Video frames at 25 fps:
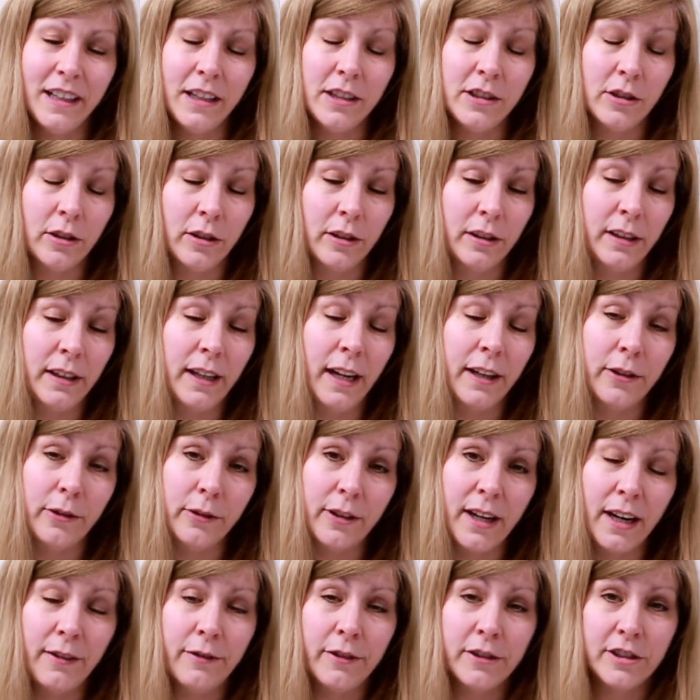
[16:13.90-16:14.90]
So yeah,
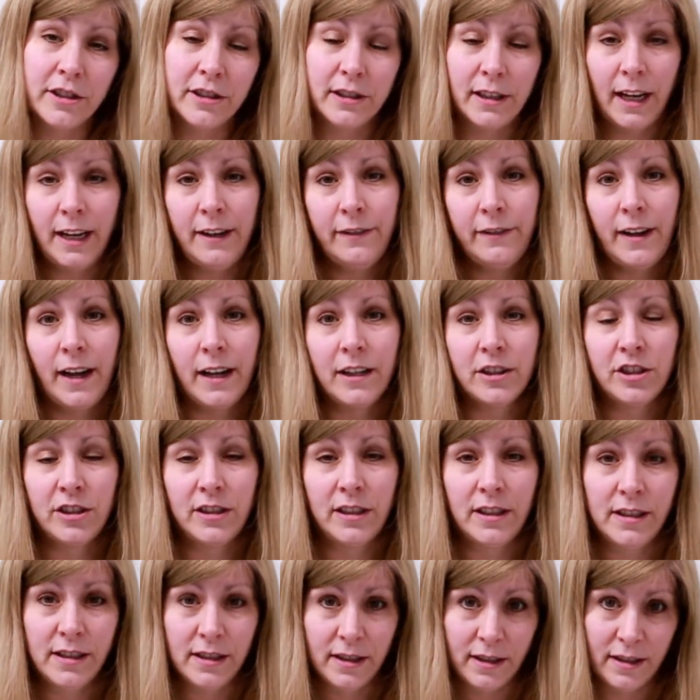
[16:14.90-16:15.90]
their average life
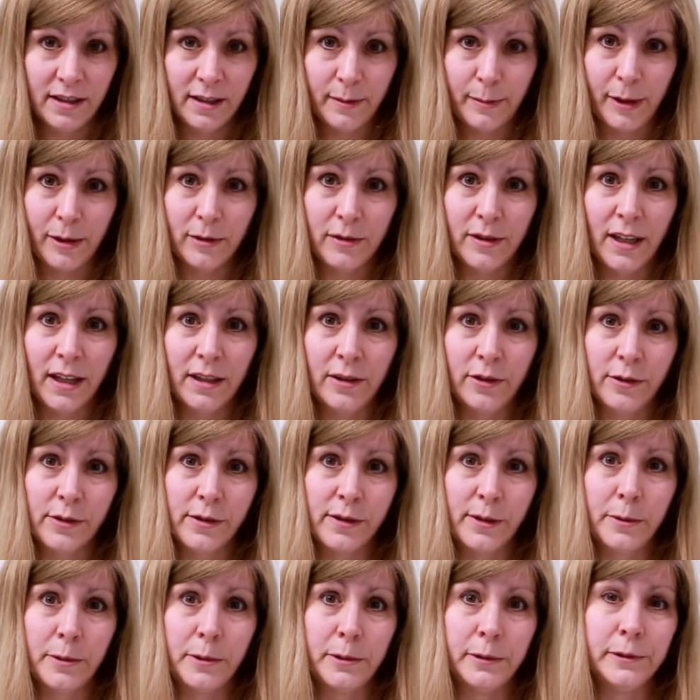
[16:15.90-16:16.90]
actually is about 10
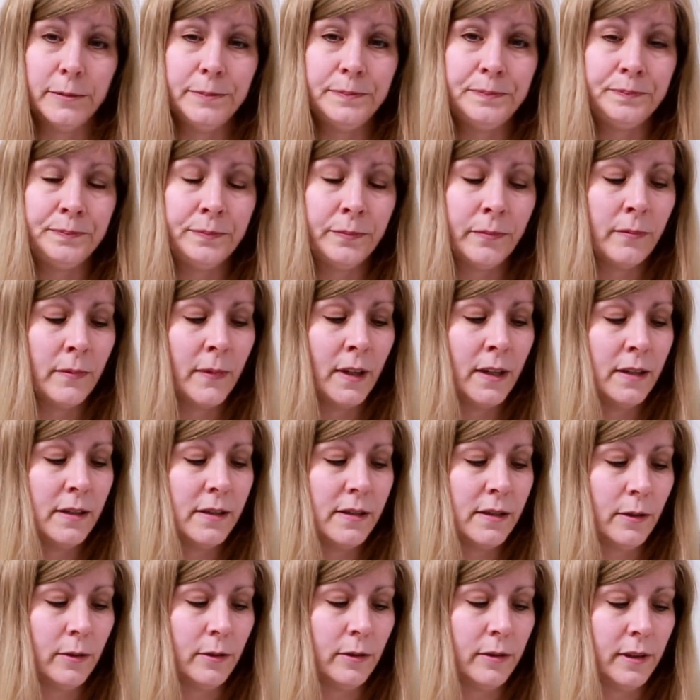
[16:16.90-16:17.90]
years old.
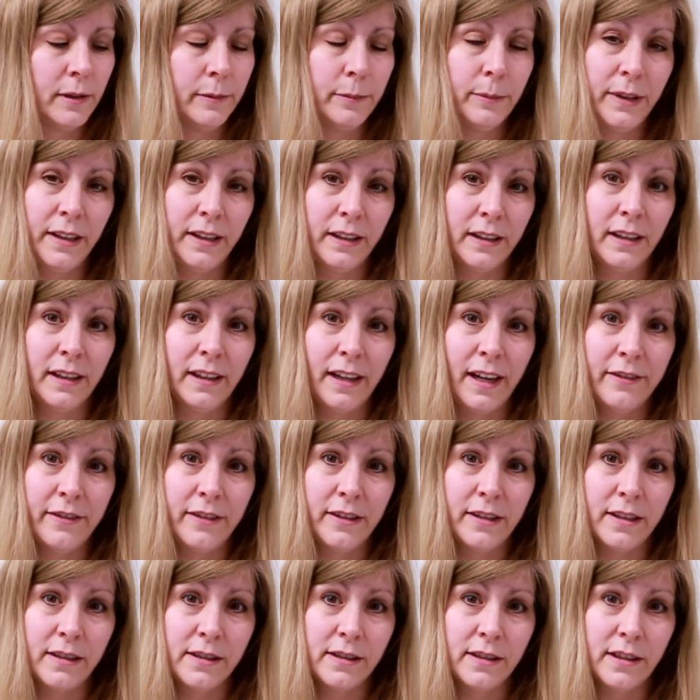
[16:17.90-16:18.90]
So being
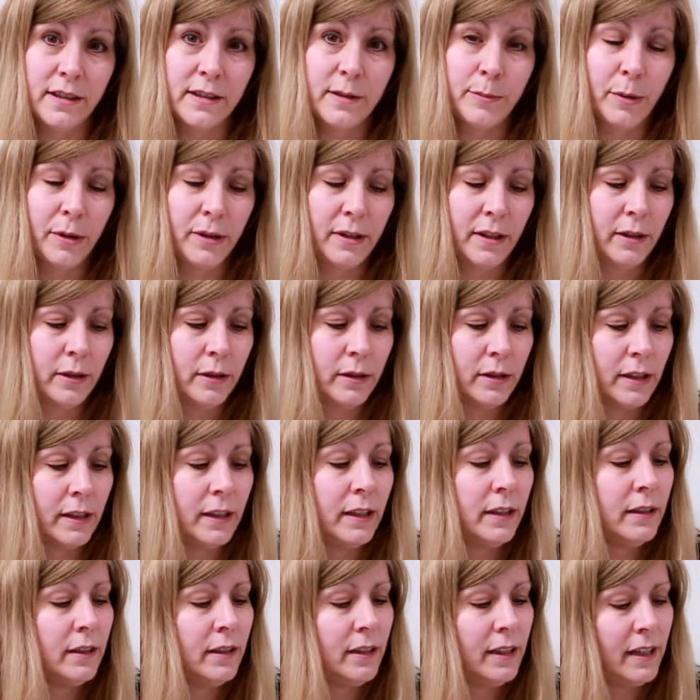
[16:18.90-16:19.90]
11 is pretty
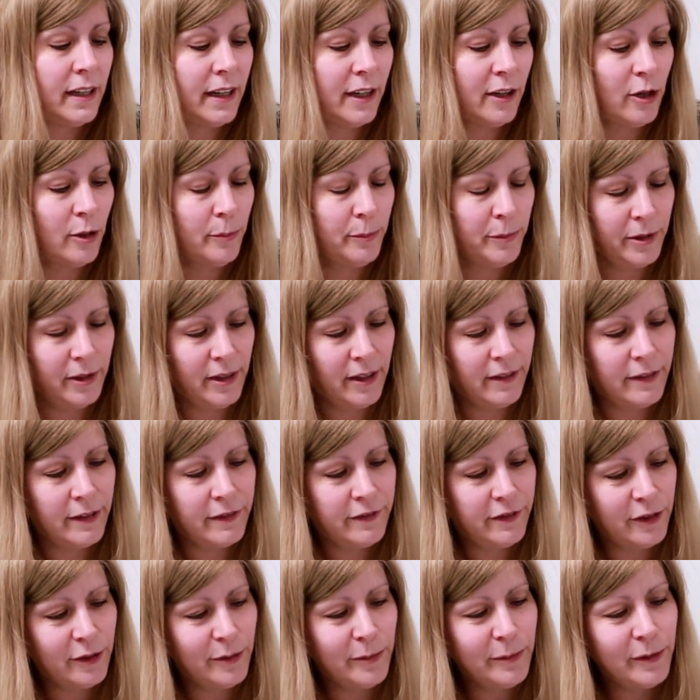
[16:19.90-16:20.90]
good. And I hope you have a
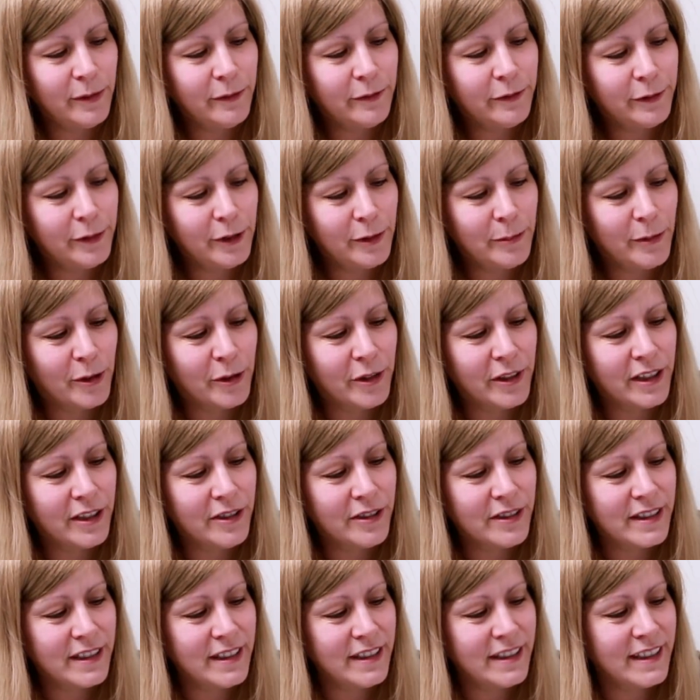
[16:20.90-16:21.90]
few more
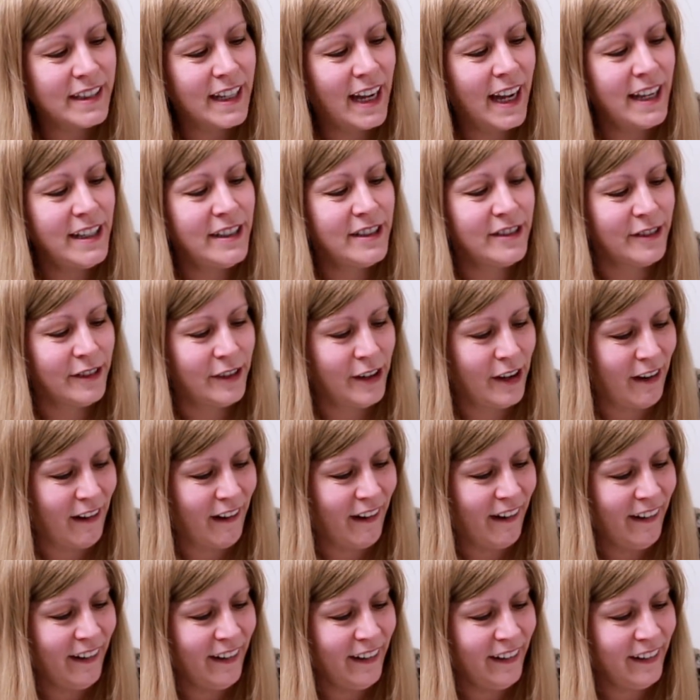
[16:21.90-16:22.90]
years inside you,
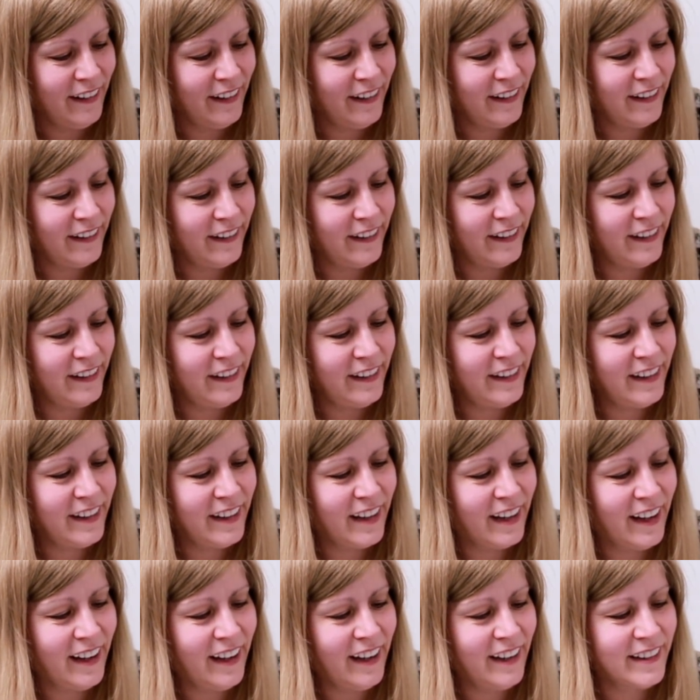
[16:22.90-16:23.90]
huh?
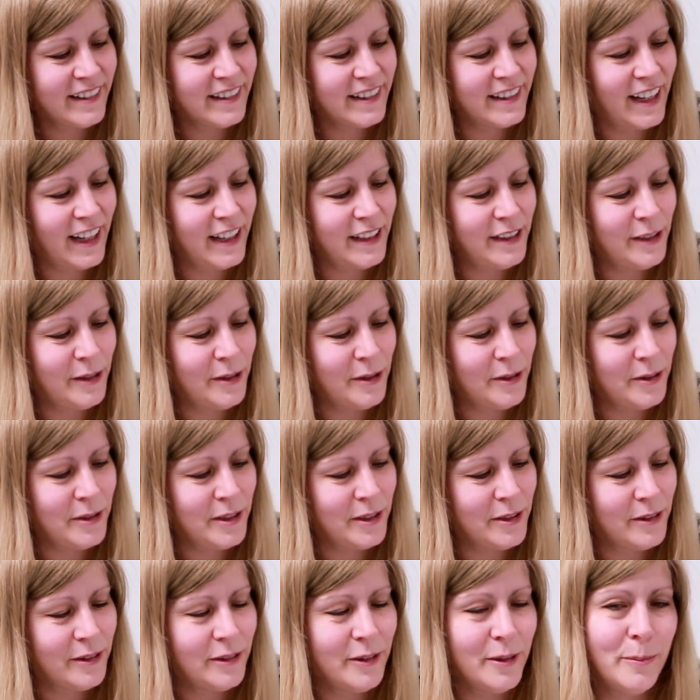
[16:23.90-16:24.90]
Yes, I know,
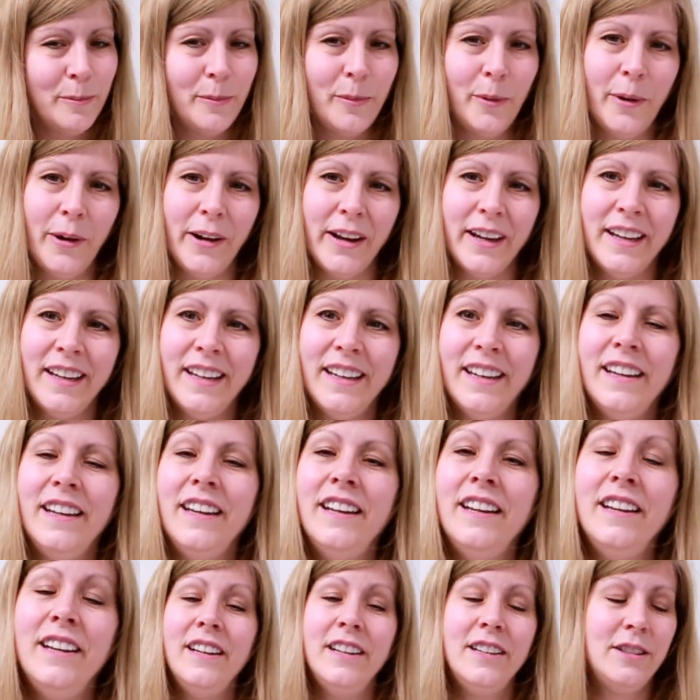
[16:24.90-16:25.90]
you're a good boy.
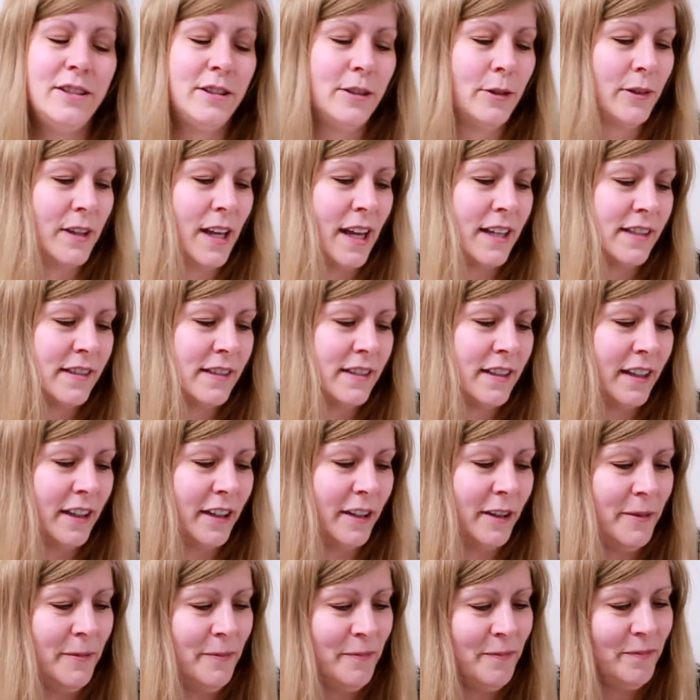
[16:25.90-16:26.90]
So that's,
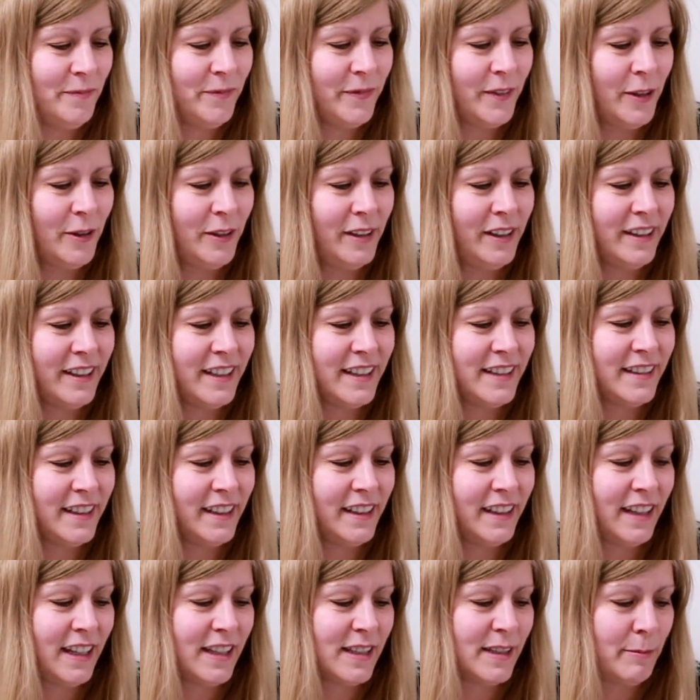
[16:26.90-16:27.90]
oh look, he's
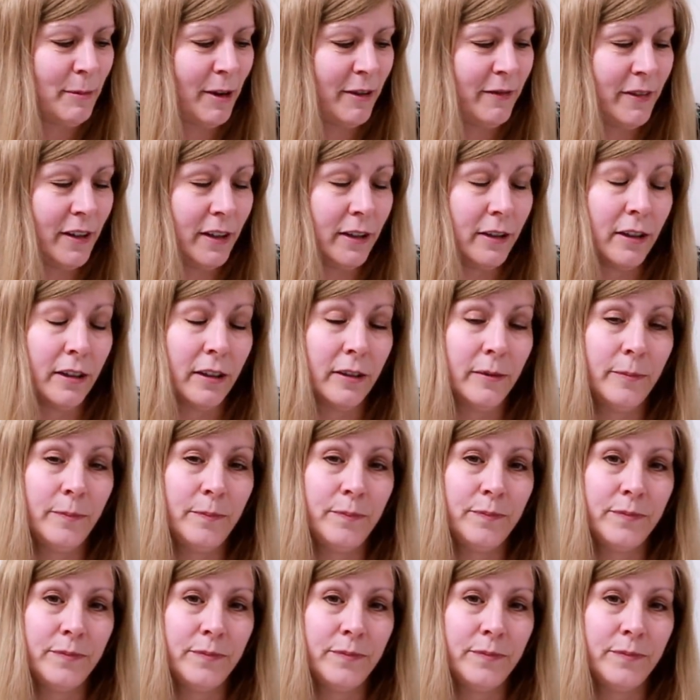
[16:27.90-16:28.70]
gonna kiss my finger.